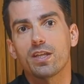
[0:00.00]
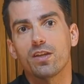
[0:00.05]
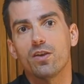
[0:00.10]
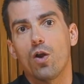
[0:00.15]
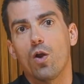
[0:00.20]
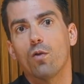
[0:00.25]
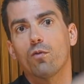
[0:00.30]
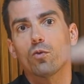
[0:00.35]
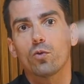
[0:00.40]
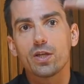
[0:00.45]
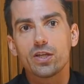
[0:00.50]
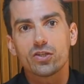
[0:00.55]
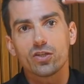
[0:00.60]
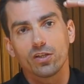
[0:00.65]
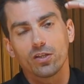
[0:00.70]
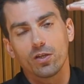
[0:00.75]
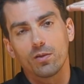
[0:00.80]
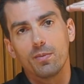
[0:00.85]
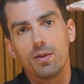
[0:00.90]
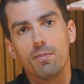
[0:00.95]
we can overreach
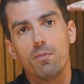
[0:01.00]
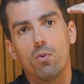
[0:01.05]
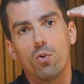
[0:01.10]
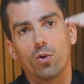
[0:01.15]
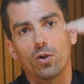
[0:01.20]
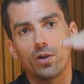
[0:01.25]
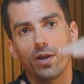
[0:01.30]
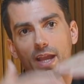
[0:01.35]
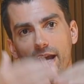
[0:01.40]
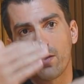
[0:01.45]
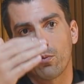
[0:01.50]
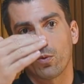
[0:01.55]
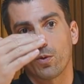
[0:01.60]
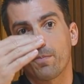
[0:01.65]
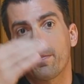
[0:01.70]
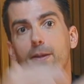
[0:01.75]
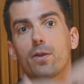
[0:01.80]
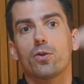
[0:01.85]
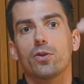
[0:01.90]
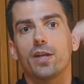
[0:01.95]
a little bit more and
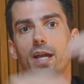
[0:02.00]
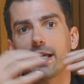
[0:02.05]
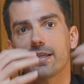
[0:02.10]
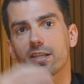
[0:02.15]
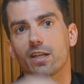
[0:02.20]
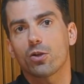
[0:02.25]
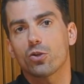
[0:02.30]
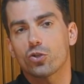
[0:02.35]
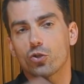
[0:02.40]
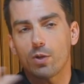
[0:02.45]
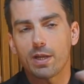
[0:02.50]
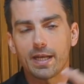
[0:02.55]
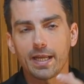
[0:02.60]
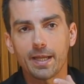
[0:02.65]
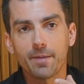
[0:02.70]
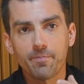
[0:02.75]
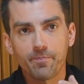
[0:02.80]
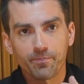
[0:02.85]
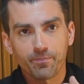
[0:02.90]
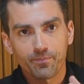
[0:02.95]
we're periodizing our
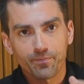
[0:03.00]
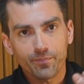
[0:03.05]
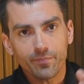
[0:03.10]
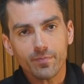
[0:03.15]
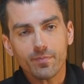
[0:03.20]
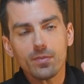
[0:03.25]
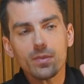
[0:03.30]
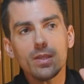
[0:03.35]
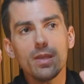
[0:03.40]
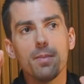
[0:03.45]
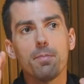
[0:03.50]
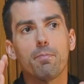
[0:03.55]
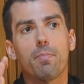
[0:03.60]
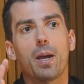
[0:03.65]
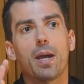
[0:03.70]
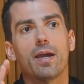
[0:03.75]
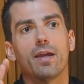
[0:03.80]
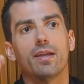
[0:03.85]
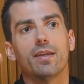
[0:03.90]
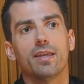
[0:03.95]
training.
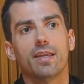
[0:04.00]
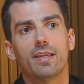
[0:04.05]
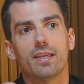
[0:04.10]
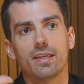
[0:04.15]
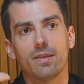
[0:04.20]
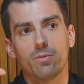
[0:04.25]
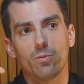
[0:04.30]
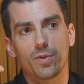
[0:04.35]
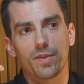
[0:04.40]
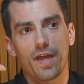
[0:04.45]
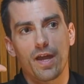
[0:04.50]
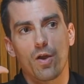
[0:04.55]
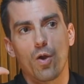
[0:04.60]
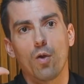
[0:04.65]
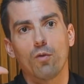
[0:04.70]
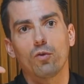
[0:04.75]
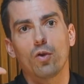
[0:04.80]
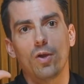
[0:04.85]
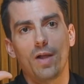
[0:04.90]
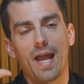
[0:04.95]
But with that
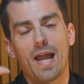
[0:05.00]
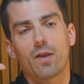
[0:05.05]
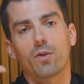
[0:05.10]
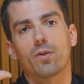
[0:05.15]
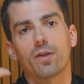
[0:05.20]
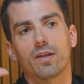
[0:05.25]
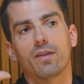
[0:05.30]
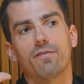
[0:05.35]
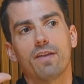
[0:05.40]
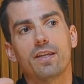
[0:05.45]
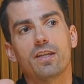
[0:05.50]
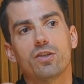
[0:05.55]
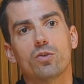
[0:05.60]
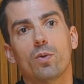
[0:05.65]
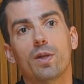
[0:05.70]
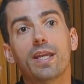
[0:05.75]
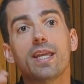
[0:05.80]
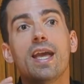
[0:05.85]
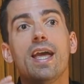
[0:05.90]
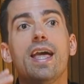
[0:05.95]
overall aggregate of
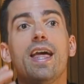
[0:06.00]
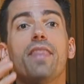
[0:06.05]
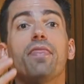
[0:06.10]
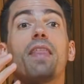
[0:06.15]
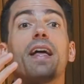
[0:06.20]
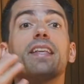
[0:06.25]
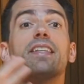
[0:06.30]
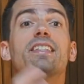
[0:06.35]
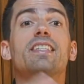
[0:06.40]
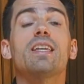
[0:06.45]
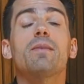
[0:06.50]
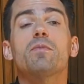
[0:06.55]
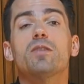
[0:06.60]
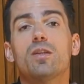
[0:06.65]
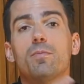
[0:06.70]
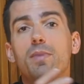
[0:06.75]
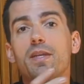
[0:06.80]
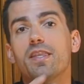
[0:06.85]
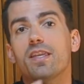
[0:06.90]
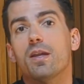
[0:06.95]
80-20, that
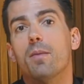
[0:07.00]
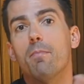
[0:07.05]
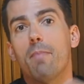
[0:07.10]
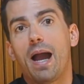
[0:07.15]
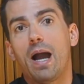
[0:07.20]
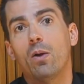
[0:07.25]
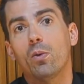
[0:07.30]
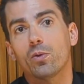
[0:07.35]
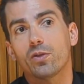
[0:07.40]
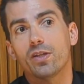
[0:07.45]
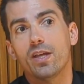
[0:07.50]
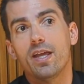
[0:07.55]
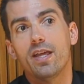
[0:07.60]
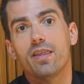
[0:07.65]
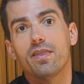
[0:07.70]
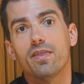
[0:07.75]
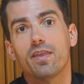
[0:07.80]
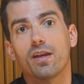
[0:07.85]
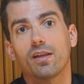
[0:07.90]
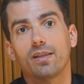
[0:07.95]
seems to be the amount
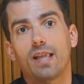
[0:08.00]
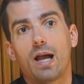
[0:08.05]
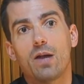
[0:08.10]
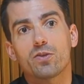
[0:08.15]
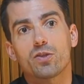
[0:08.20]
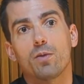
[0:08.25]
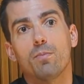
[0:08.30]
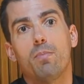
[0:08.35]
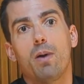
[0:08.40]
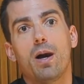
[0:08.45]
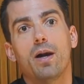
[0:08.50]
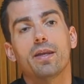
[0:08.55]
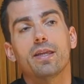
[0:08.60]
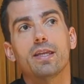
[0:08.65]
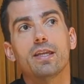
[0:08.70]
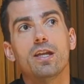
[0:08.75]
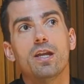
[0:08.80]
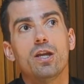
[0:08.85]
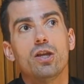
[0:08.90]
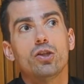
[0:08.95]
that allows our
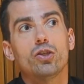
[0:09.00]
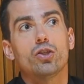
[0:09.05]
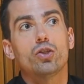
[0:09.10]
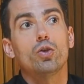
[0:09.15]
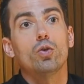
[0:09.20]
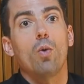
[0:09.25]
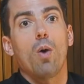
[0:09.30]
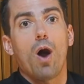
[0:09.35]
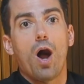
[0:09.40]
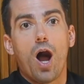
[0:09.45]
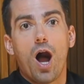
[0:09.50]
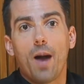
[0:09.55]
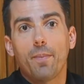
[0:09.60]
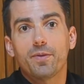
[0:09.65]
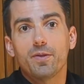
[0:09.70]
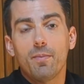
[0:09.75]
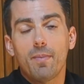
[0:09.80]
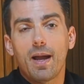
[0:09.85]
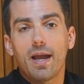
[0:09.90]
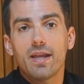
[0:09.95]
body to
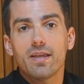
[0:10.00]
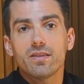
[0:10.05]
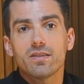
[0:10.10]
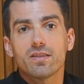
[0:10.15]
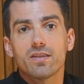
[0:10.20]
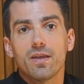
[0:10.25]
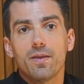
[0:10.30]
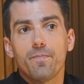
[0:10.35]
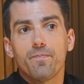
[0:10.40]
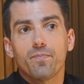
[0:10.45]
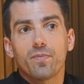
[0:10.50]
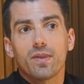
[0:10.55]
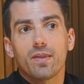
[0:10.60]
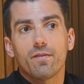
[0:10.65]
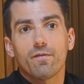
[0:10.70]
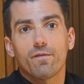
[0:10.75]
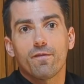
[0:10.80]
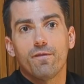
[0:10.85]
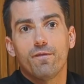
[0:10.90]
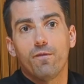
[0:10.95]
optimize
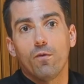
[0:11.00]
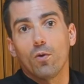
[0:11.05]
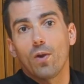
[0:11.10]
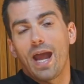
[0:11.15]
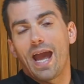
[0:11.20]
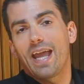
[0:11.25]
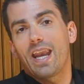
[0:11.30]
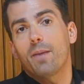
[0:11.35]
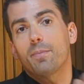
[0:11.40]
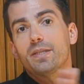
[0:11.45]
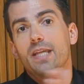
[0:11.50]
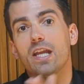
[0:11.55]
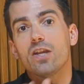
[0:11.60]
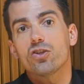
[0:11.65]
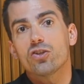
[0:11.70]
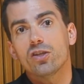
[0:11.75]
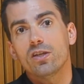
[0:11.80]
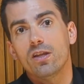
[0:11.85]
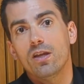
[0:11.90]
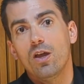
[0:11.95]
for
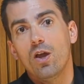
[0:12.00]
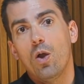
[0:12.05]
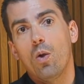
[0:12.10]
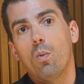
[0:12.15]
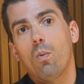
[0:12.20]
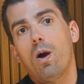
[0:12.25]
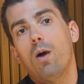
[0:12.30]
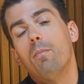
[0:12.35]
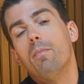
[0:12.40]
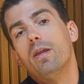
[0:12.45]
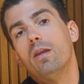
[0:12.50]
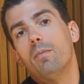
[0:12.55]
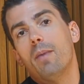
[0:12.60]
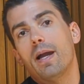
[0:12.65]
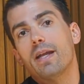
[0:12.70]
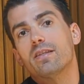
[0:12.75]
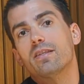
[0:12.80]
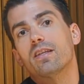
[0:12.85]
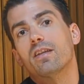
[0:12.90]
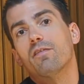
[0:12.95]
adaptation while
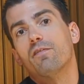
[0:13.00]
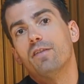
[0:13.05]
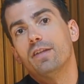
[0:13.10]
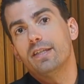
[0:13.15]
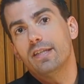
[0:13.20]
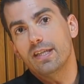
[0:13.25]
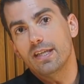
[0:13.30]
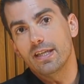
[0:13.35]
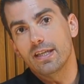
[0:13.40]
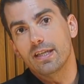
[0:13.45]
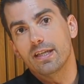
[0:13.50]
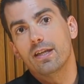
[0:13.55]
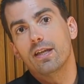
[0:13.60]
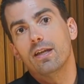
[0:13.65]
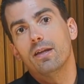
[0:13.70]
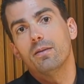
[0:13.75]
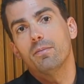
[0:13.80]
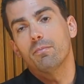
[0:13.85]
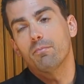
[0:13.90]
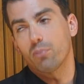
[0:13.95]
minimizing
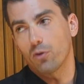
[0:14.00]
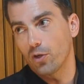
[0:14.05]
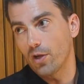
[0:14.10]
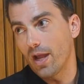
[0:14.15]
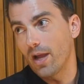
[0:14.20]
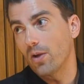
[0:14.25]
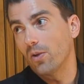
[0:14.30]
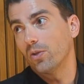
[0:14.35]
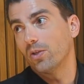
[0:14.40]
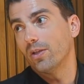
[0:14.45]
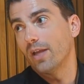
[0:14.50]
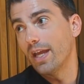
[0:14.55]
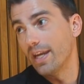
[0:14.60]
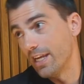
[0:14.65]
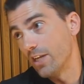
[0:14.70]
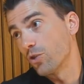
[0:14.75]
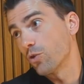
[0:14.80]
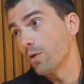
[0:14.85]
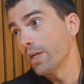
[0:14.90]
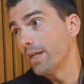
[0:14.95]
fatigue, burnout,
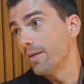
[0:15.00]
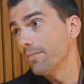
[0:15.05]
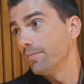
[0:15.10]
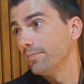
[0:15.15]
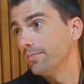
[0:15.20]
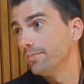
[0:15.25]
and injury.